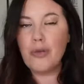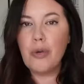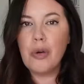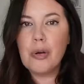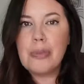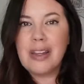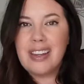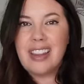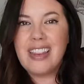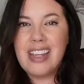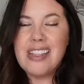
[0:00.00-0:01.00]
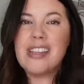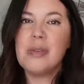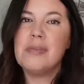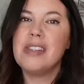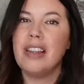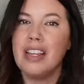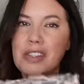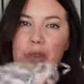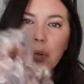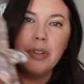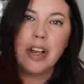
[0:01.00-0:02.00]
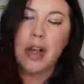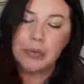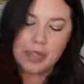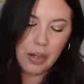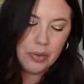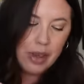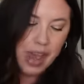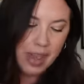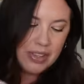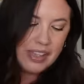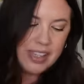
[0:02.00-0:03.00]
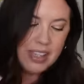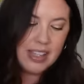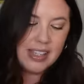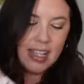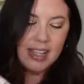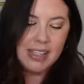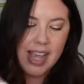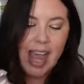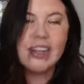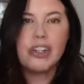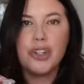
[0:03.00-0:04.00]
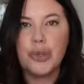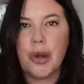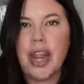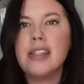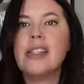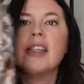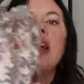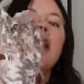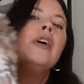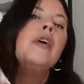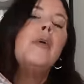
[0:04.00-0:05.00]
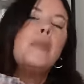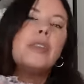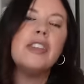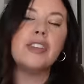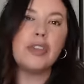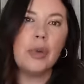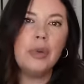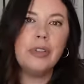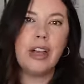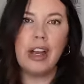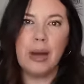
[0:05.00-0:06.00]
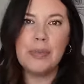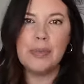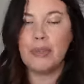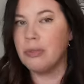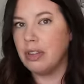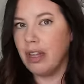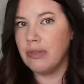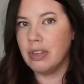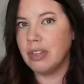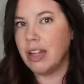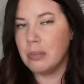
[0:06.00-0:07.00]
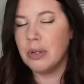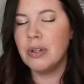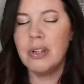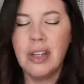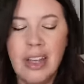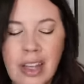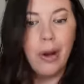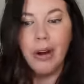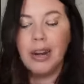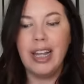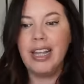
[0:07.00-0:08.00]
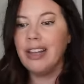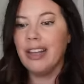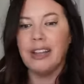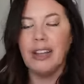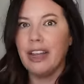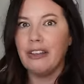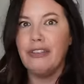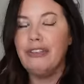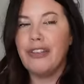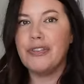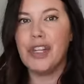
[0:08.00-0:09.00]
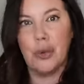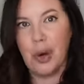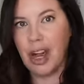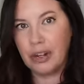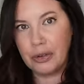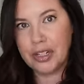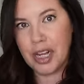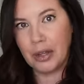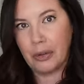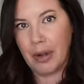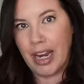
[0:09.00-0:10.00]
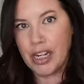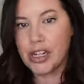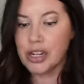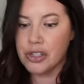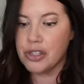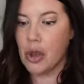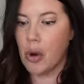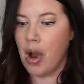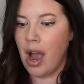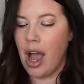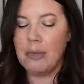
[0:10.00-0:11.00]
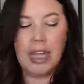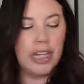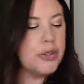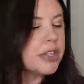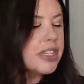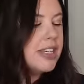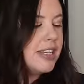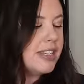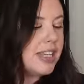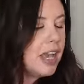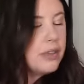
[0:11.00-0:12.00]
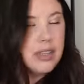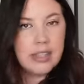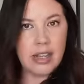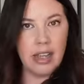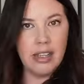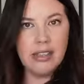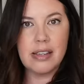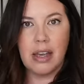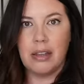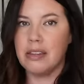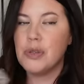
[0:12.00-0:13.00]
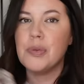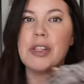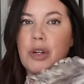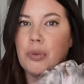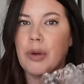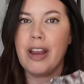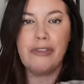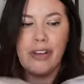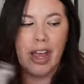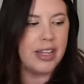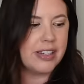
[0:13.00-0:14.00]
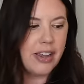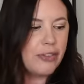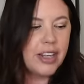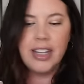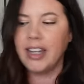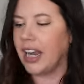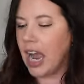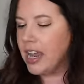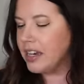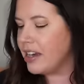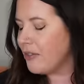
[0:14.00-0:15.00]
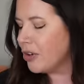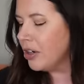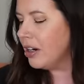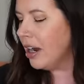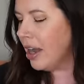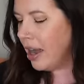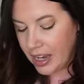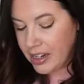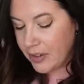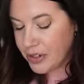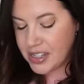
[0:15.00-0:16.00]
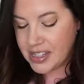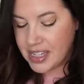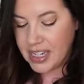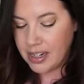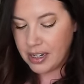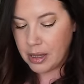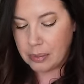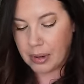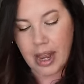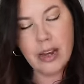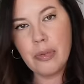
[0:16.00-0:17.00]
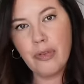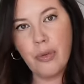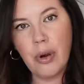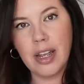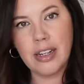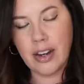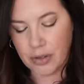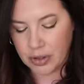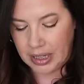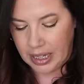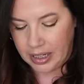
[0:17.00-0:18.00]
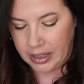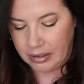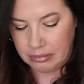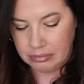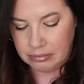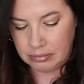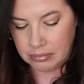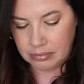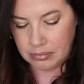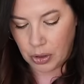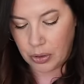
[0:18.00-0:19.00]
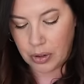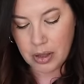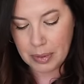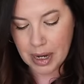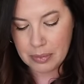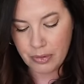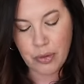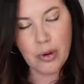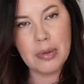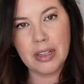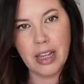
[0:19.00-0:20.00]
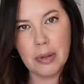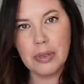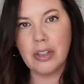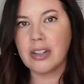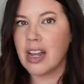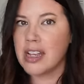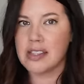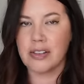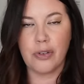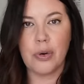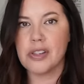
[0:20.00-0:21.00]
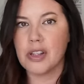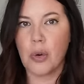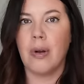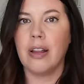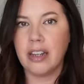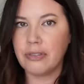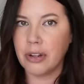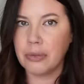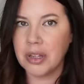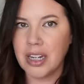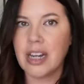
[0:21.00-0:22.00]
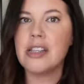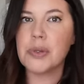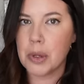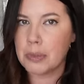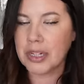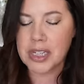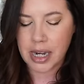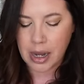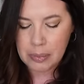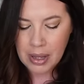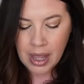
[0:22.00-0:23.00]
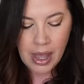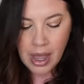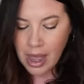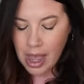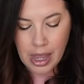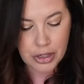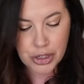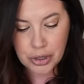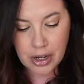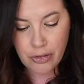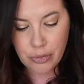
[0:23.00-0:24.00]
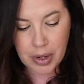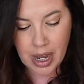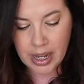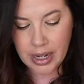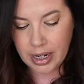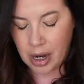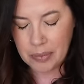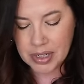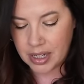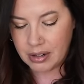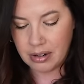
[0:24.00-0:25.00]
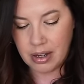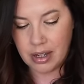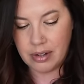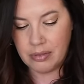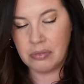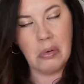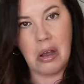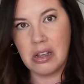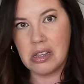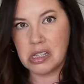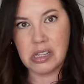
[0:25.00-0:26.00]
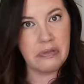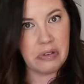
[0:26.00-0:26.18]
for, but the things that I'm like sold comps, I don't, I haven't seen this exact dress, but the sold comps from Love the Label are in the like fifty to one hundred dollar range. So I'm interested to see how this does. Uh, this was a great find. Definitely like I had never, I had never seen the brand before. I had never like heard of the brand before, but the label looked nice, and of course the quality felt really nice, so I picked it up. And sure enough, when I comped it, it was a